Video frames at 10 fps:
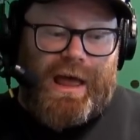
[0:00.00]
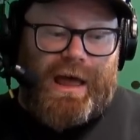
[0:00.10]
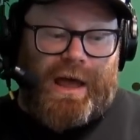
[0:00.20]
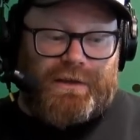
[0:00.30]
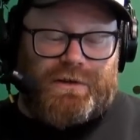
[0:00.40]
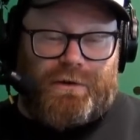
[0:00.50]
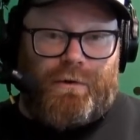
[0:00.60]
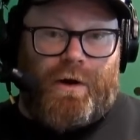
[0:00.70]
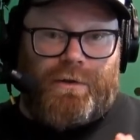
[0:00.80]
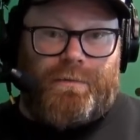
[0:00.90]

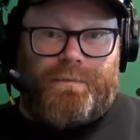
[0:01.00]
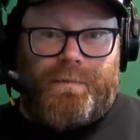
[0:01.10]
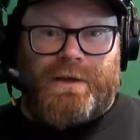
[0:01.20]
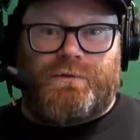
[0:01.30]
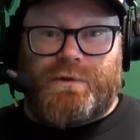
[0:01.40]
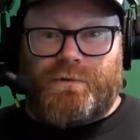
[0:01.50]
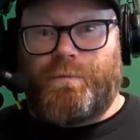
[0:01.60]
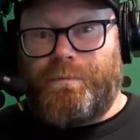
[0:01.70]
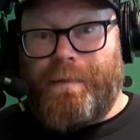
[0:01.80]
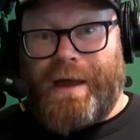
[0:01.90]
Ryan on the bench, which
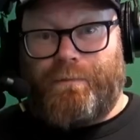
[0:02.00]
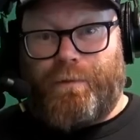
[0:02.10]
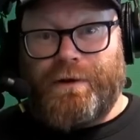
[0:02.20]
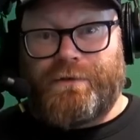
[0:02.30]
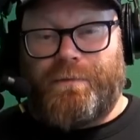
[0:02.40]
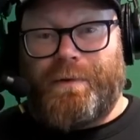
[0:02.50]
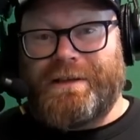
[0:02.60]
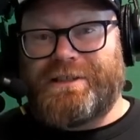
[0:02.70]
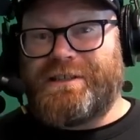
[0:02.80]
would make Briggs on the bench.